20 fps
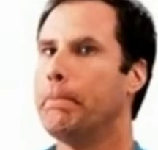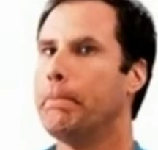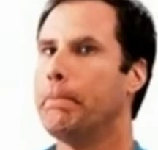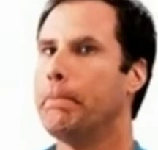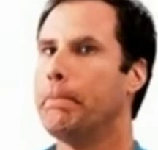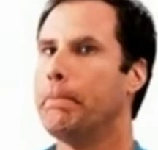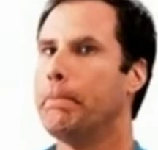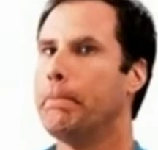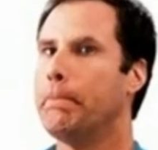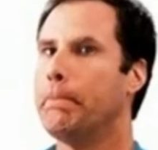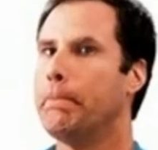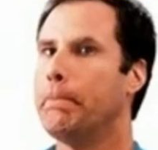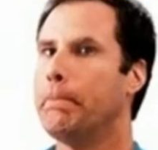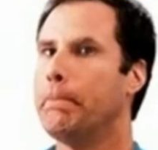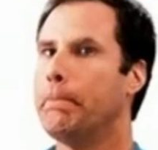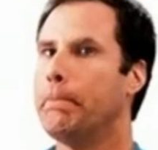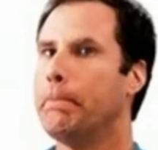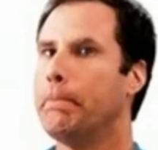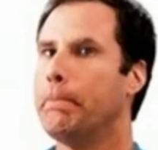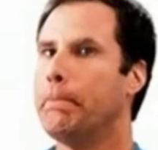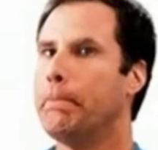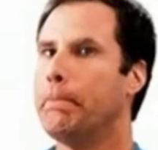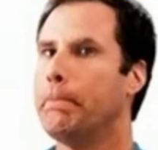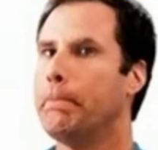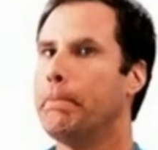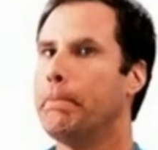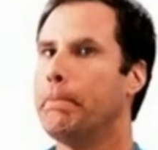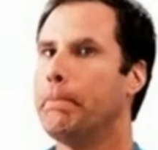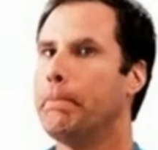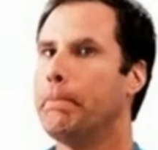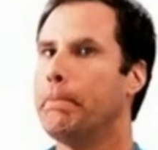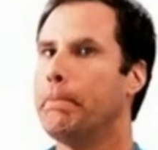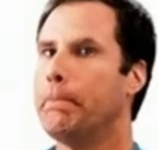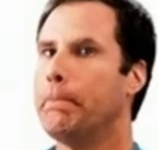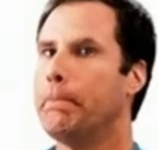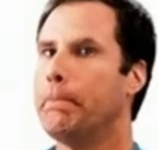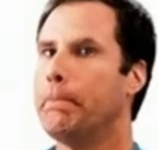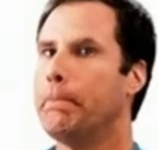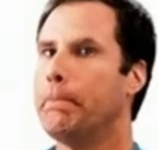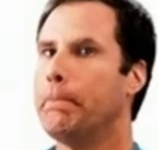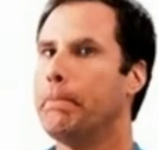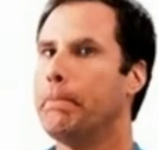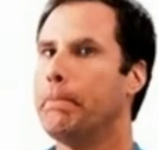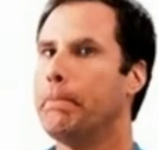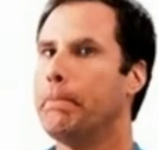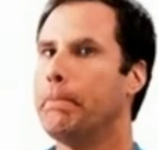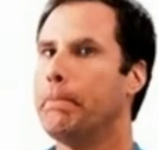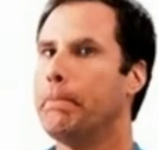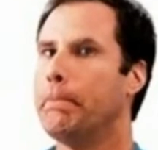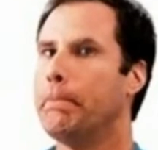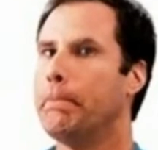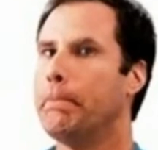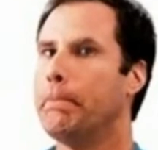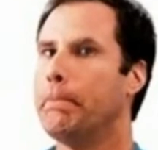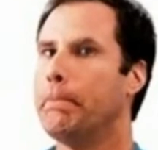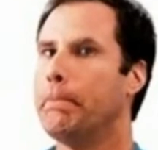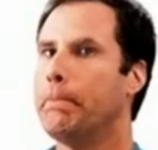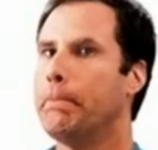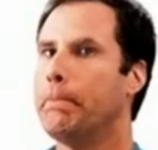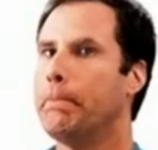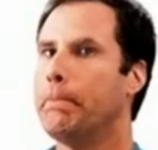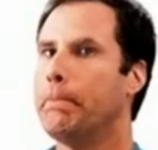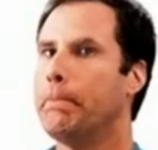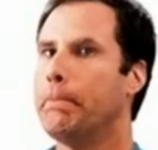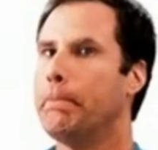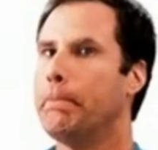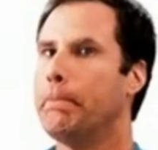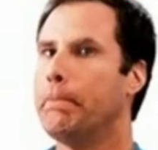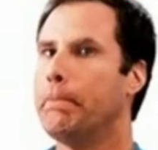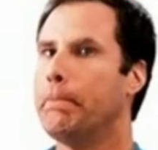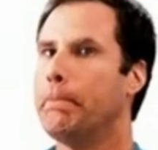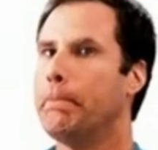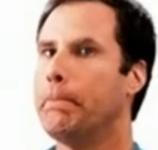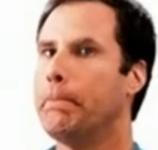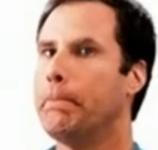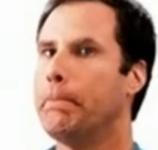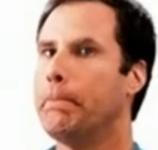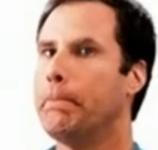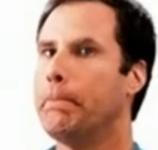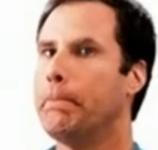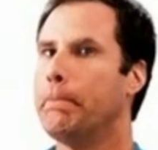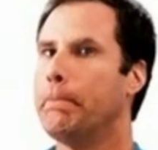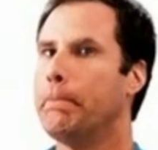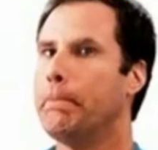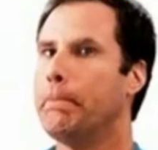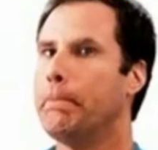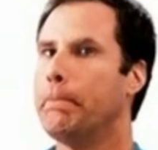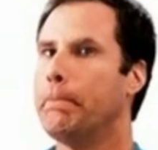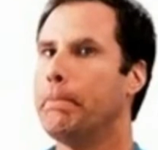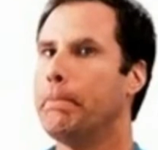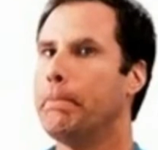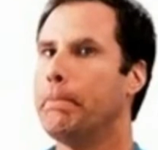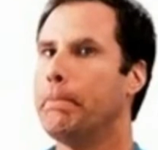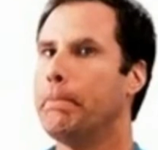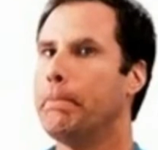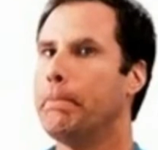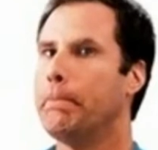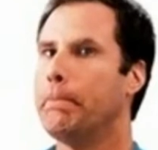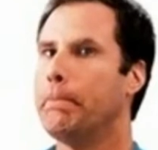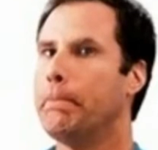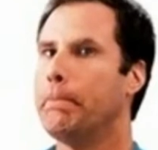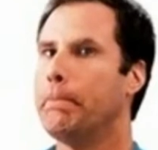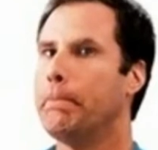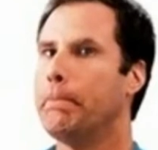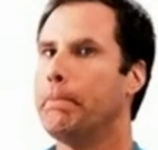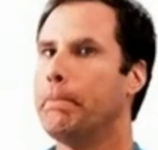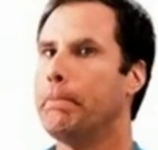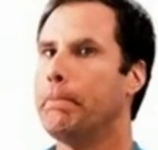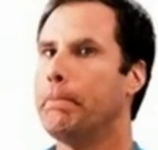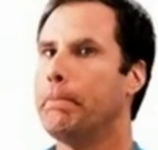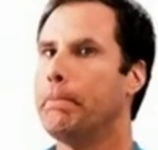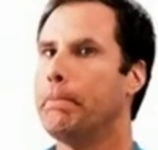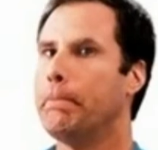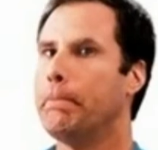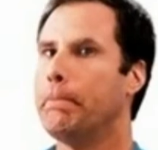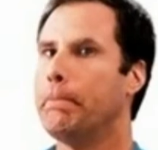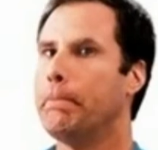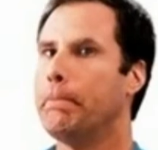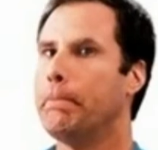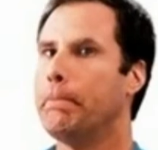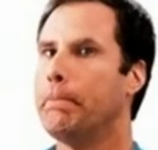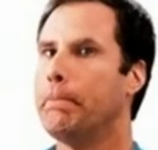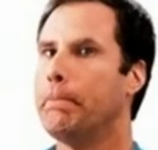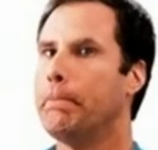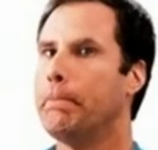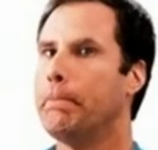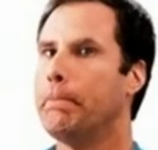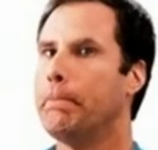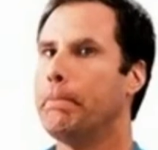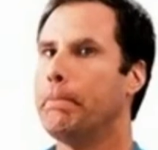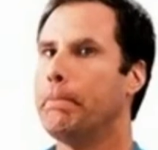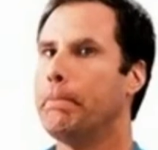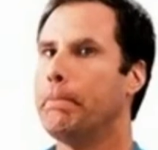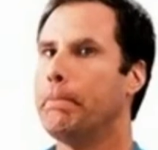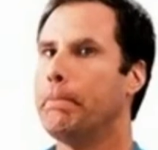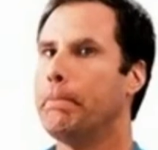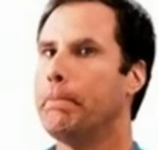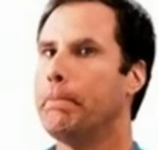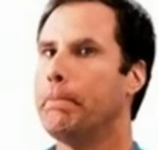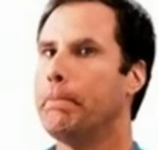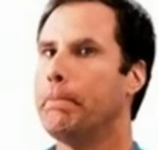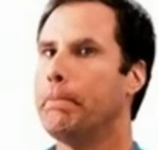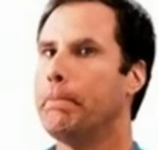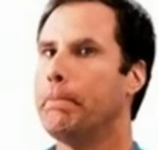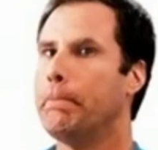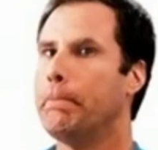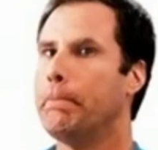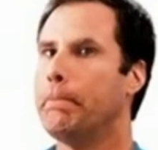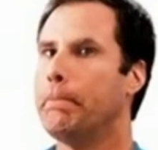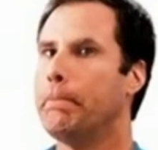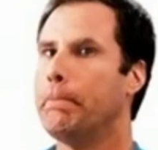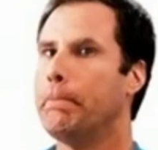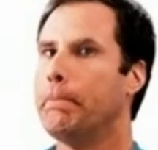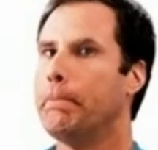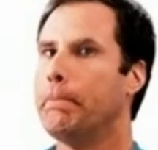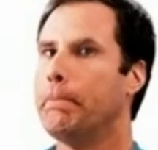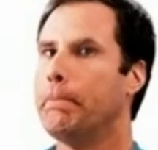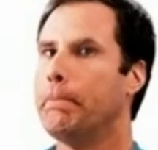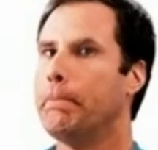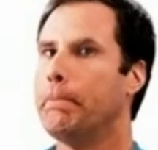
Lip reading: The face doesn't move, so there is nothing to read.